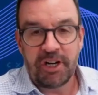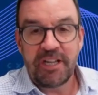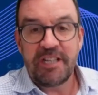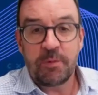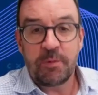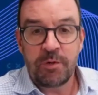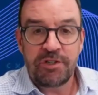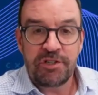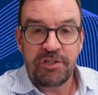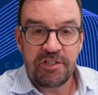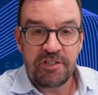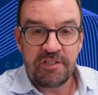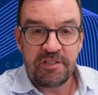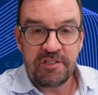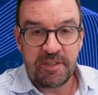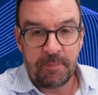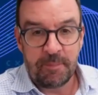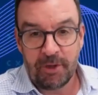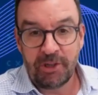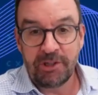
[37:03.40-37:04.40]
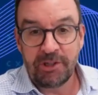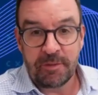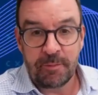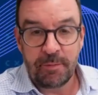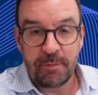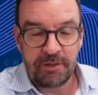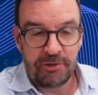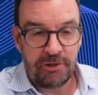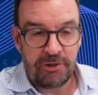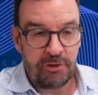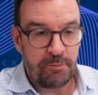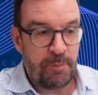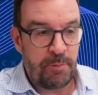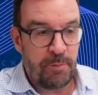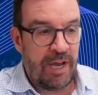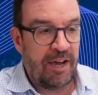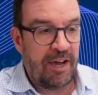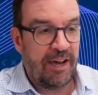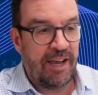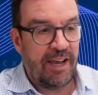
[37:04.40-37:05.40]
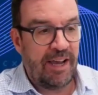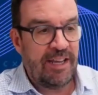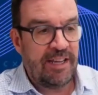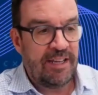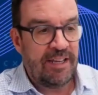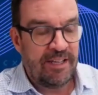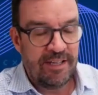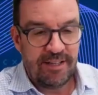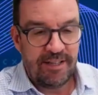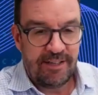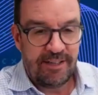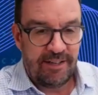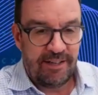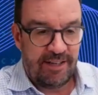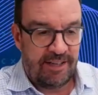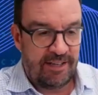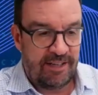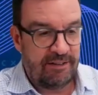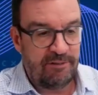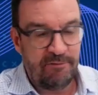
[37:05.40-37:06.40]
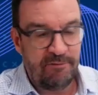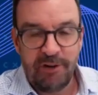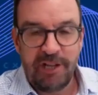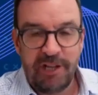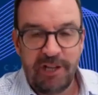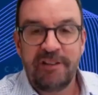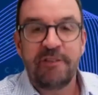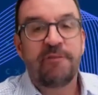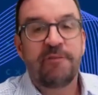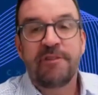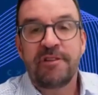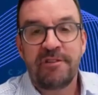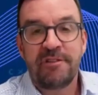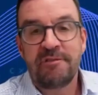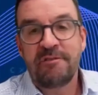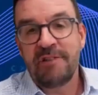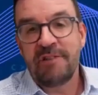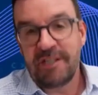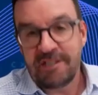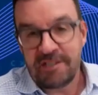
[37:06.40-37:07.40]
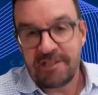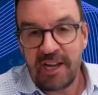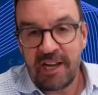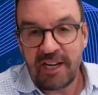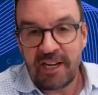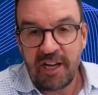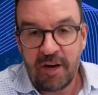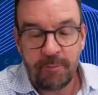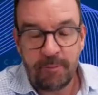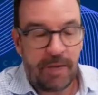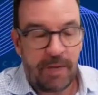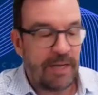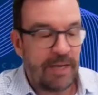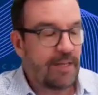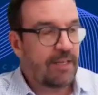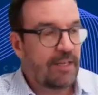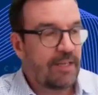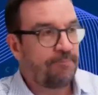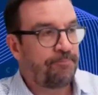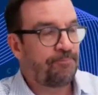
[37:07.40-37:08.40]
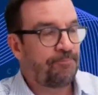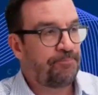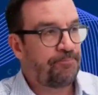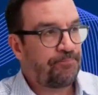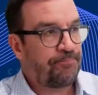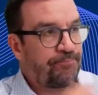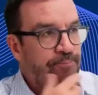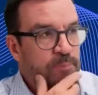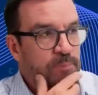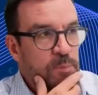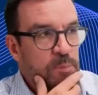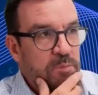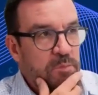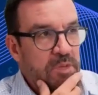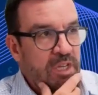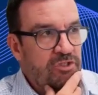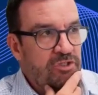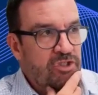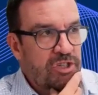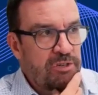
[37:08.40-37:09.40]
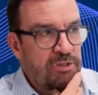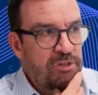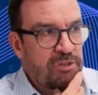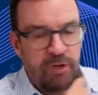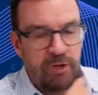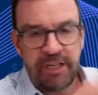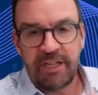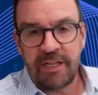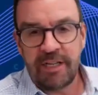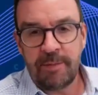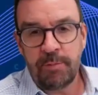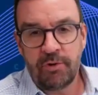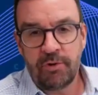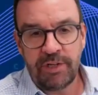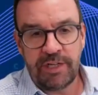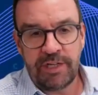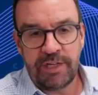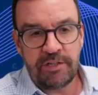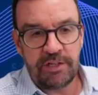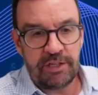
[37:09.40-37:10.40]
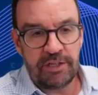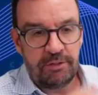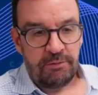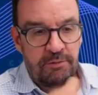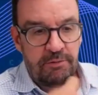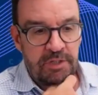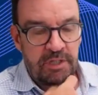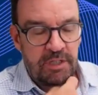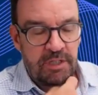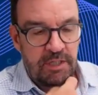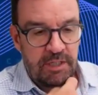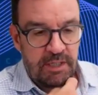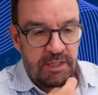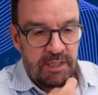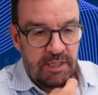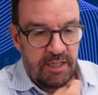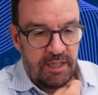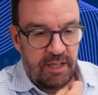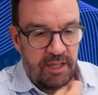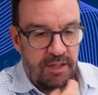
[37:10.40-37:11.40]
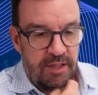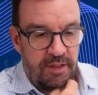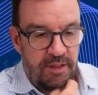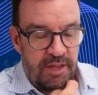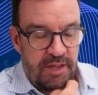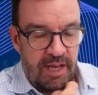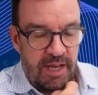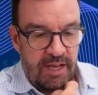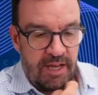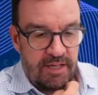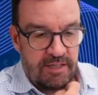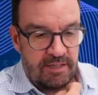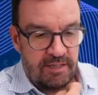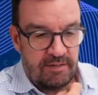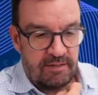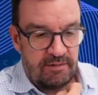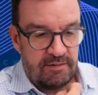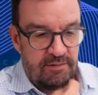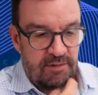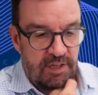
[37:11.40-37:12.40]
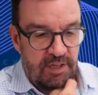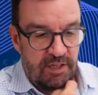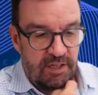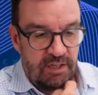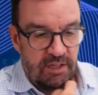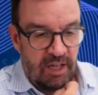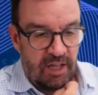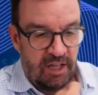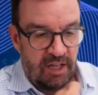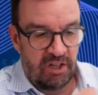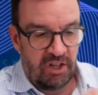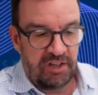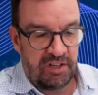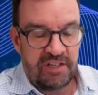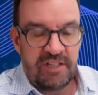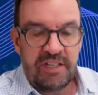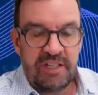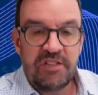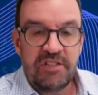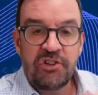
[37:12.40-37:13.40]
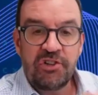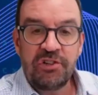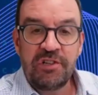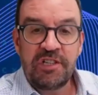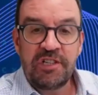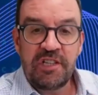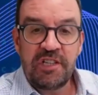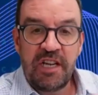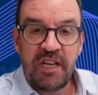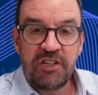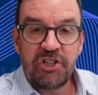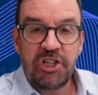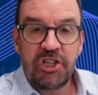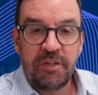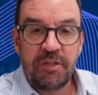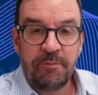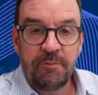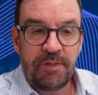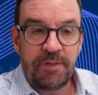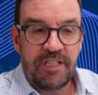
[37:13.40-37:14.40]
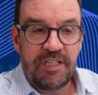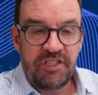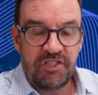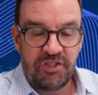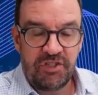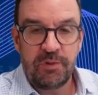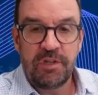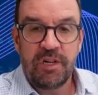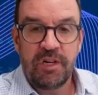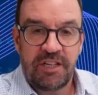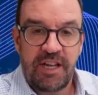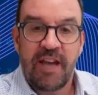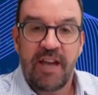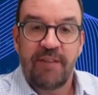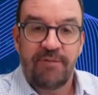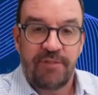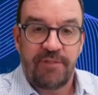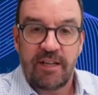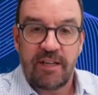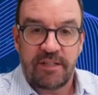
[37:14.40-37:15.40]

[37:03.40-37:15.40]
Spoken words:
which is the multiple you'd pay, relative to, let's say, CommBank. So you rightly point out that a lot of these early stage companies do not have that.